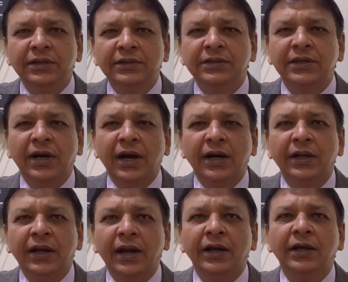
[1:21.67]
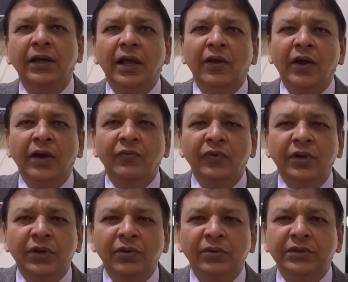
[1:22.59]
start, end, and we
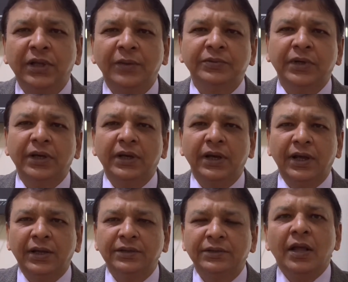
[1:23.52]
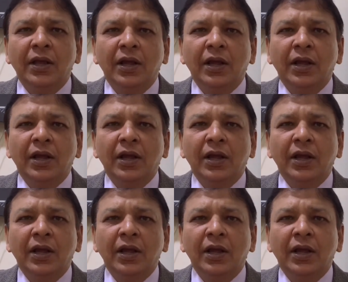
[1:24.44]
close the abstract class.